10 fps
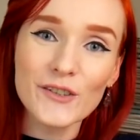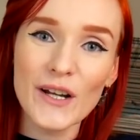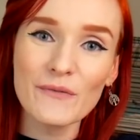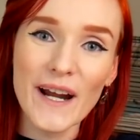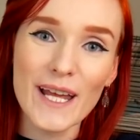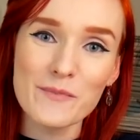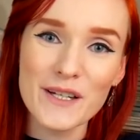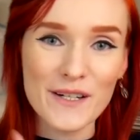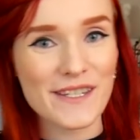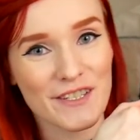are great for
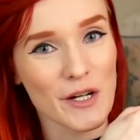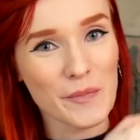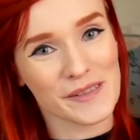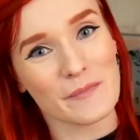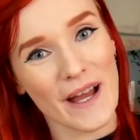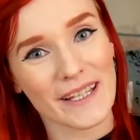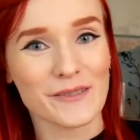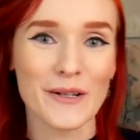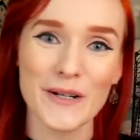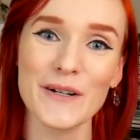hamsters, there's gerbils and
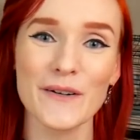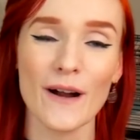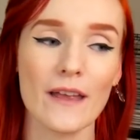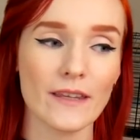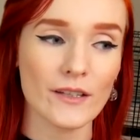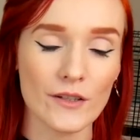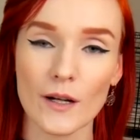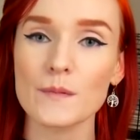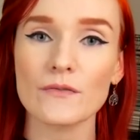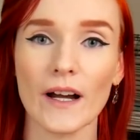mice, woohoo! And then you
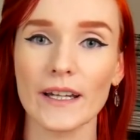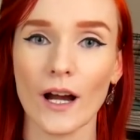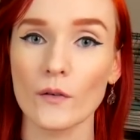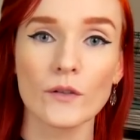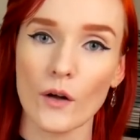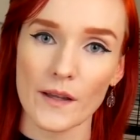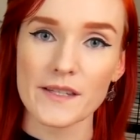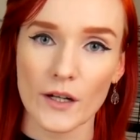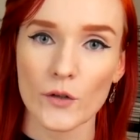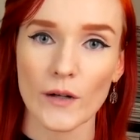come to find out, no, that's
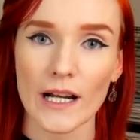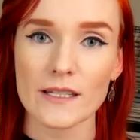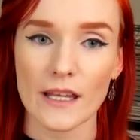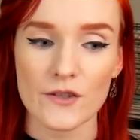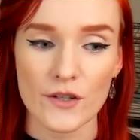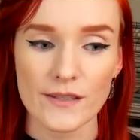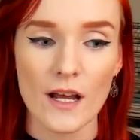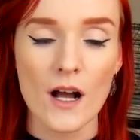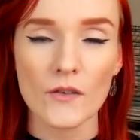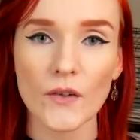not correct. That's just
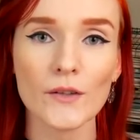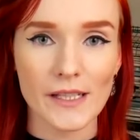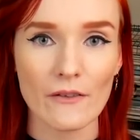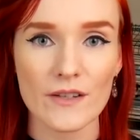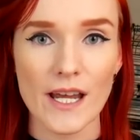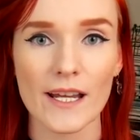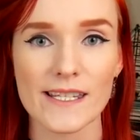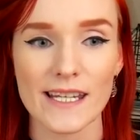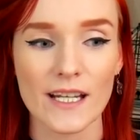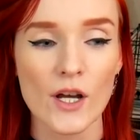false
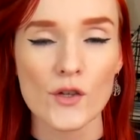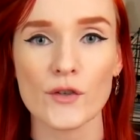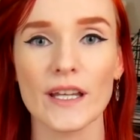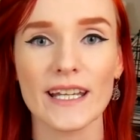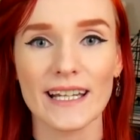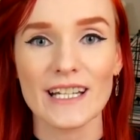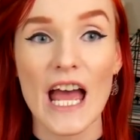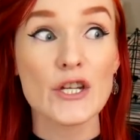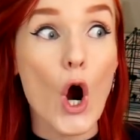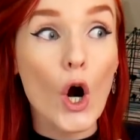advertising so they can
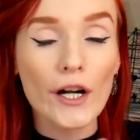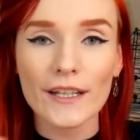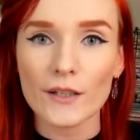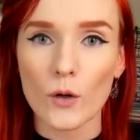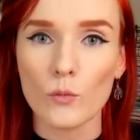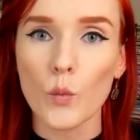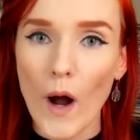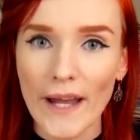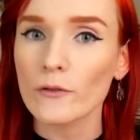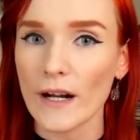target a
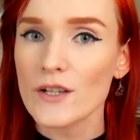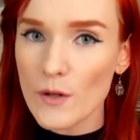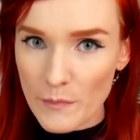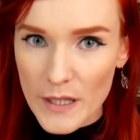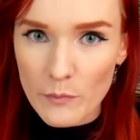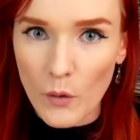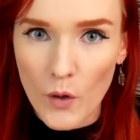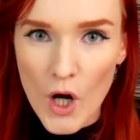wide range of people